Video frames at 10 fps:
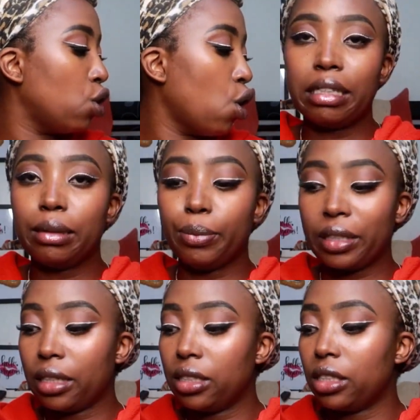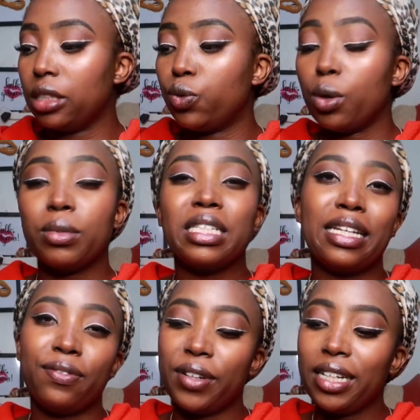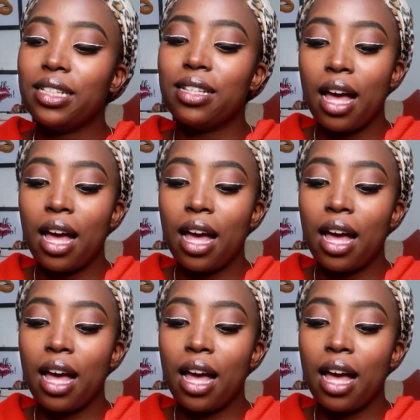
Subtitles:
Next package is from Skinfix.